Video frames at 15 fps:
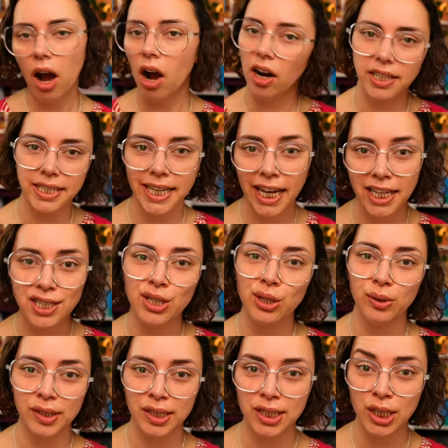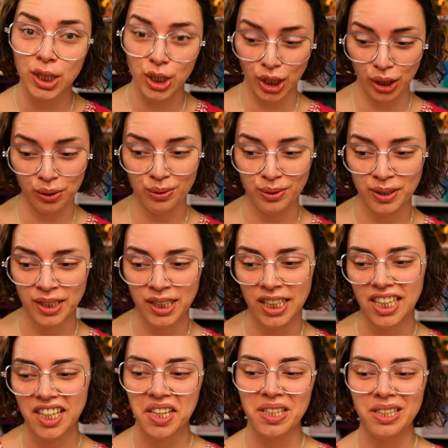Hard to get students to do.
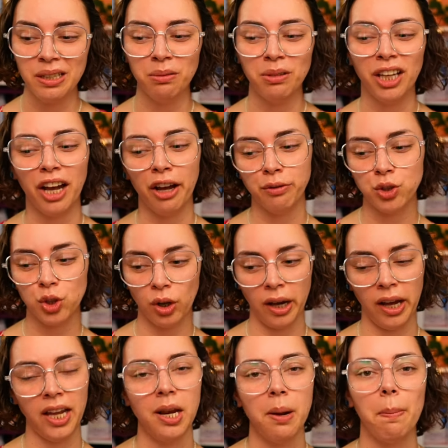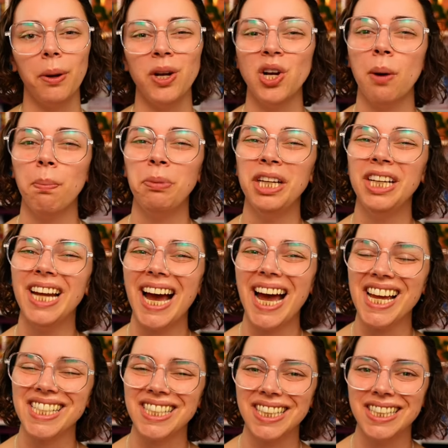Something I've tried, but not been
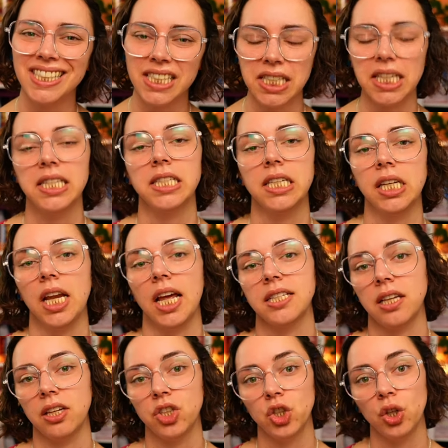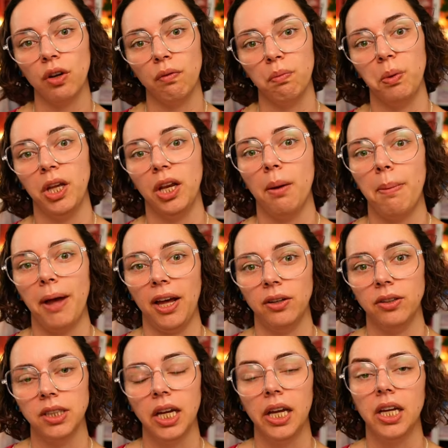as consistent as I should have been
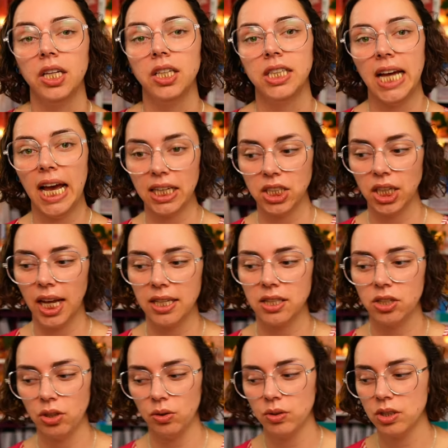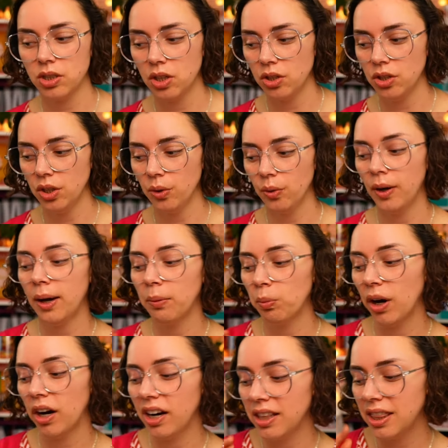about, to actually get students to do.
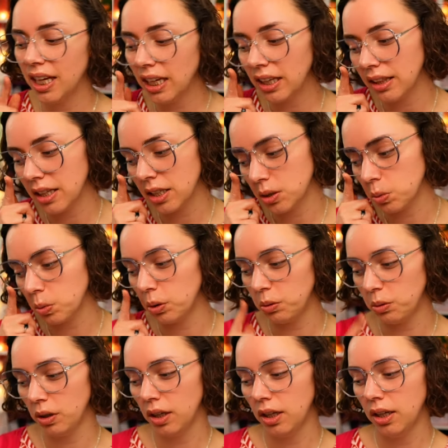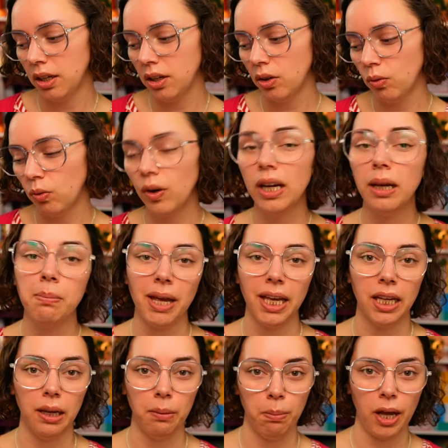And where I think this would really
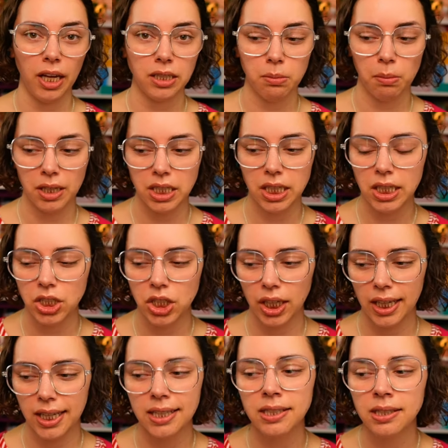make an impact in my teaching